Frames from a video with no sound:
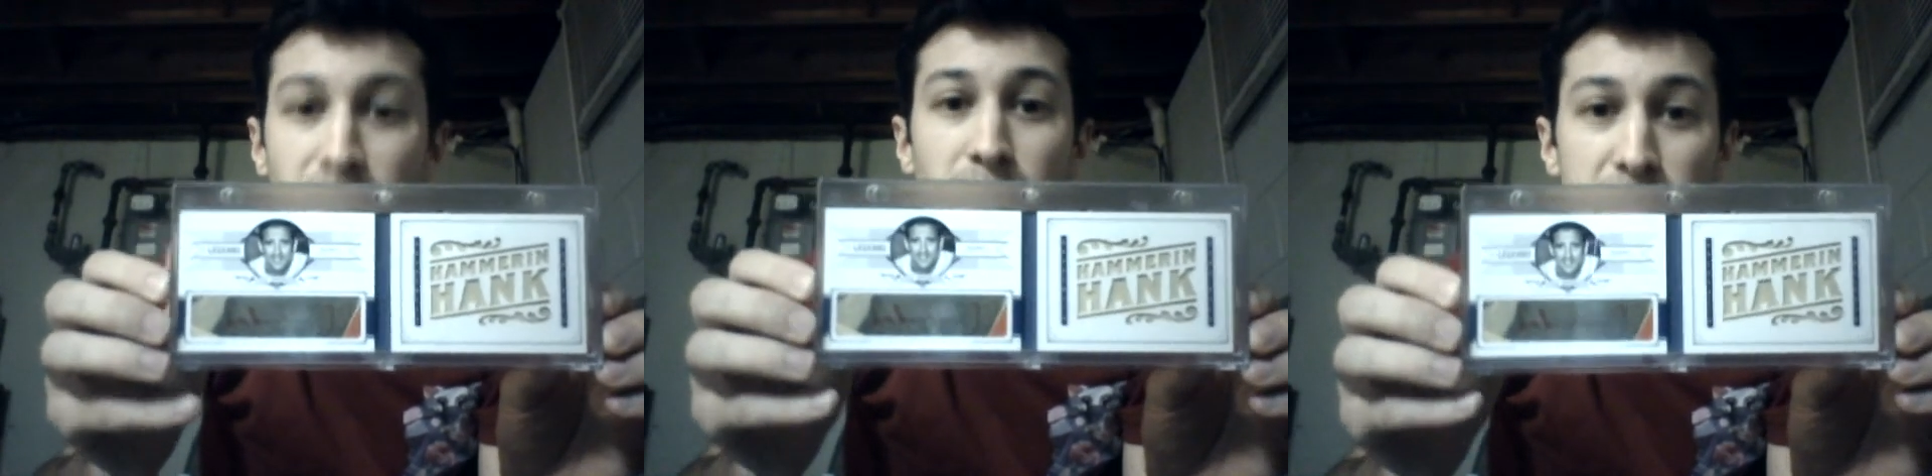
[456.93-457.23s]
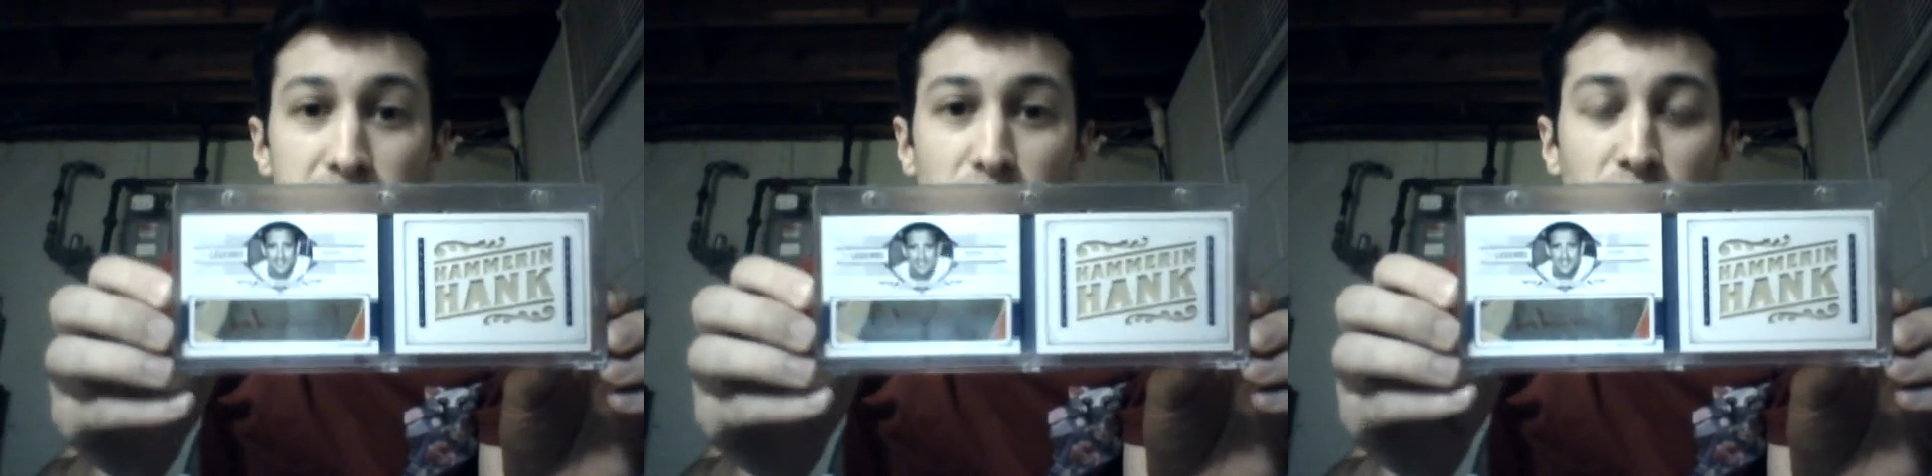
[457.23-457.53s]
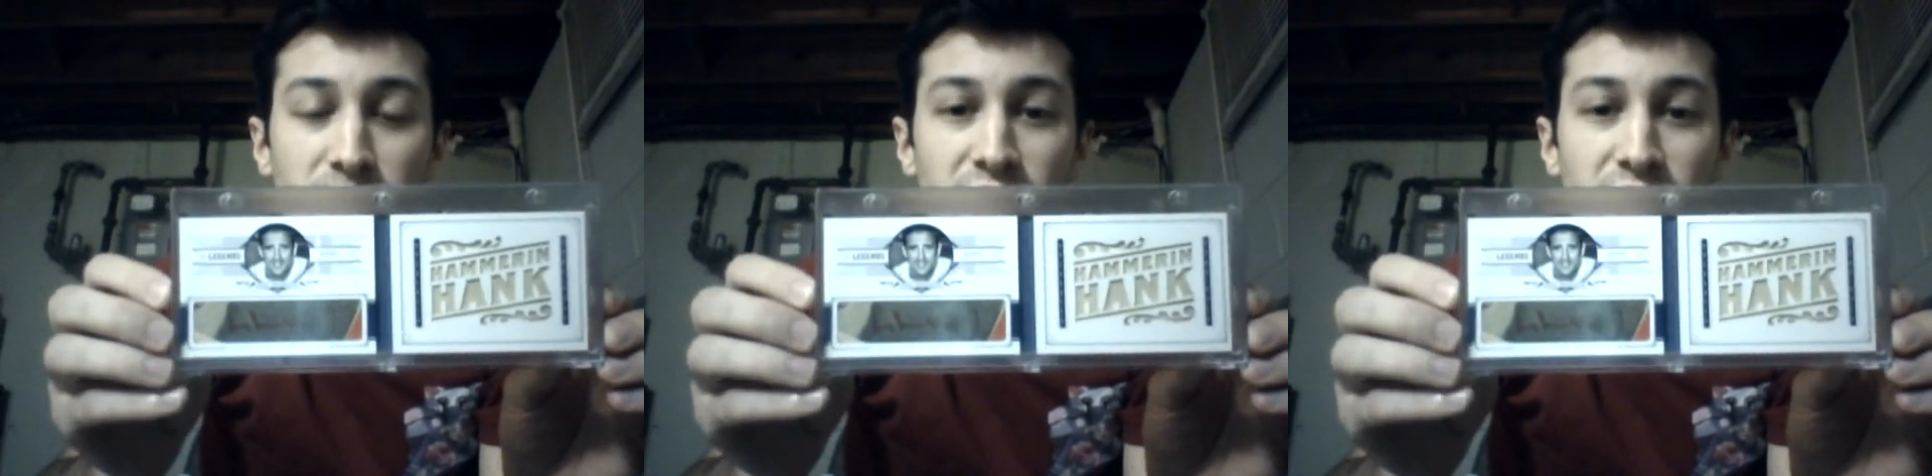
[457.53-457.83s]

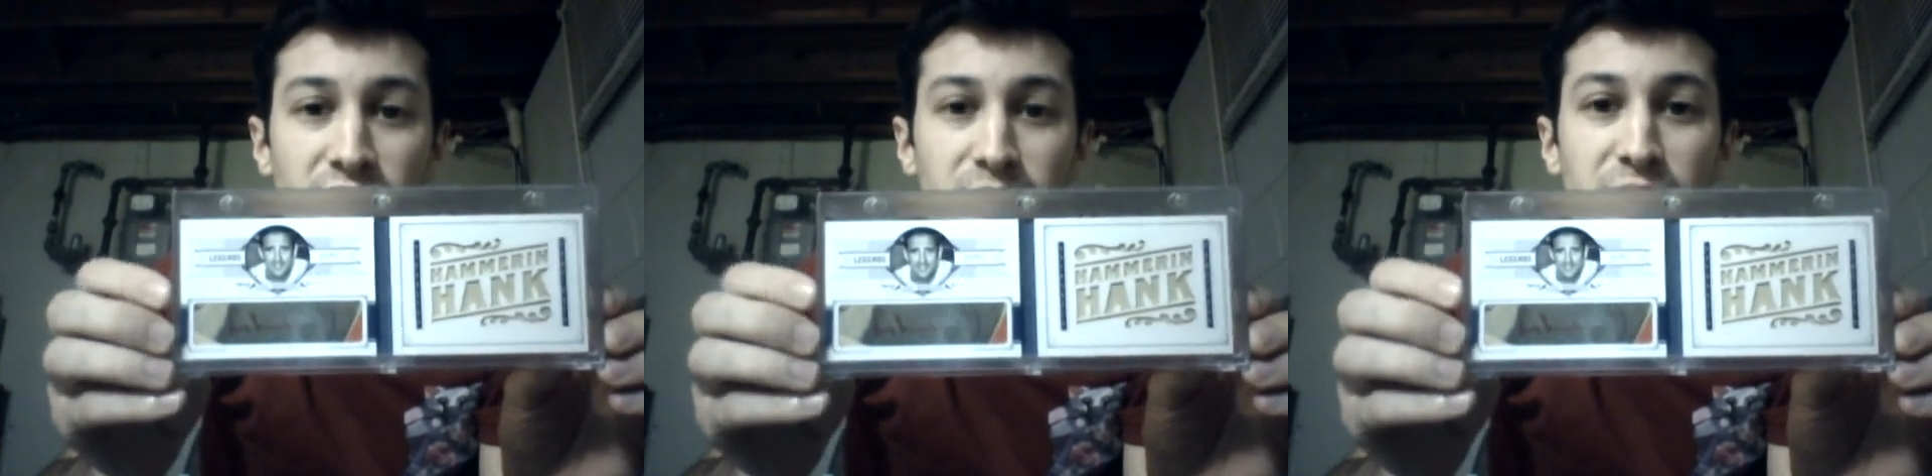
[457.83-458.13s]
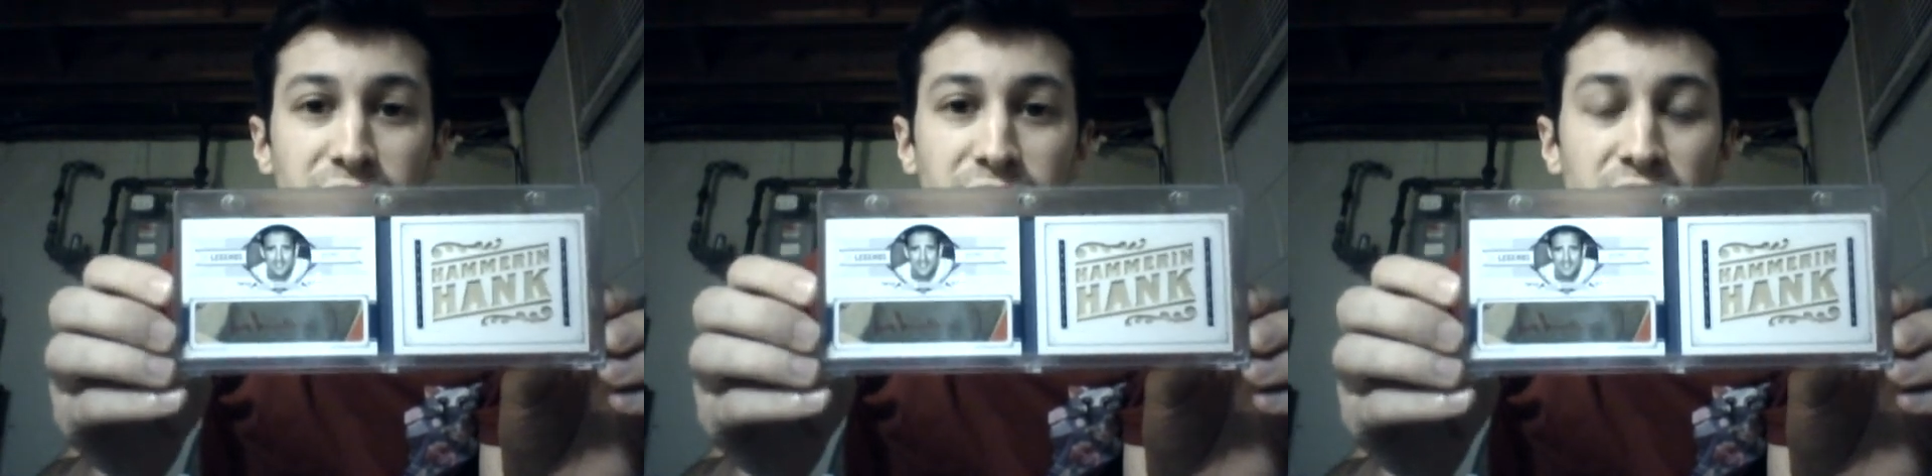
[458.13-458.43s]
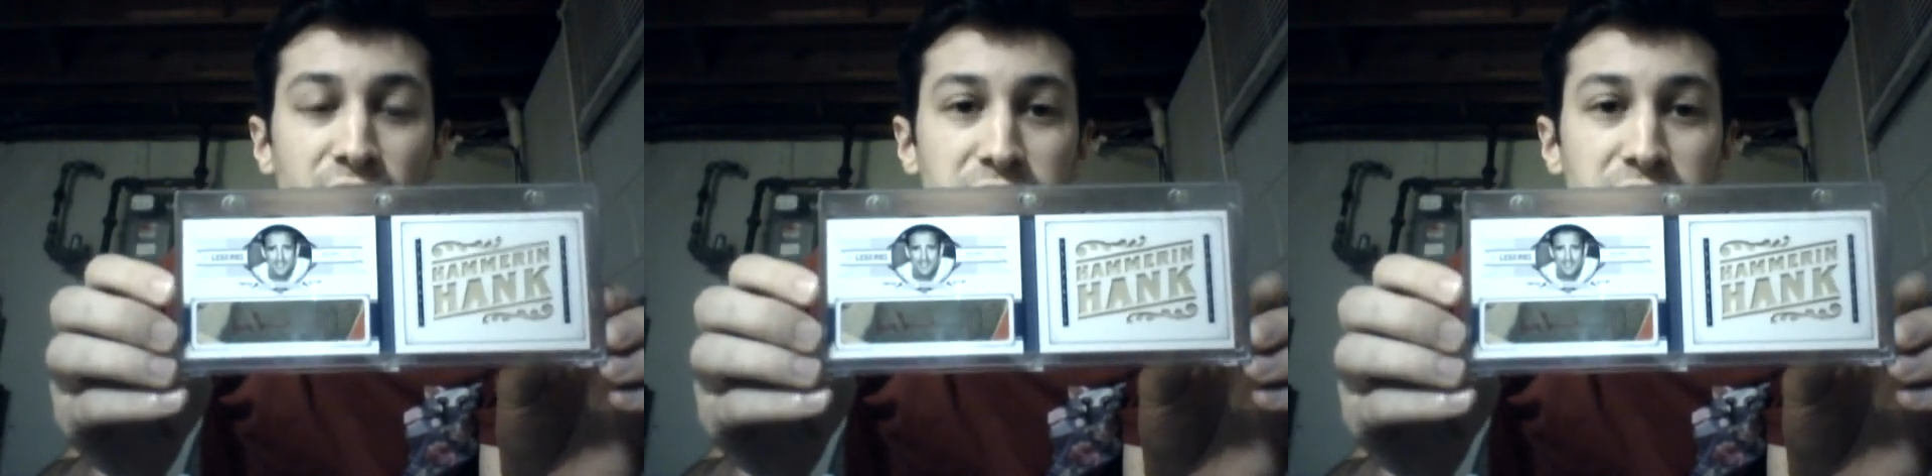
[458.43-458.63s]
Michael, my friend,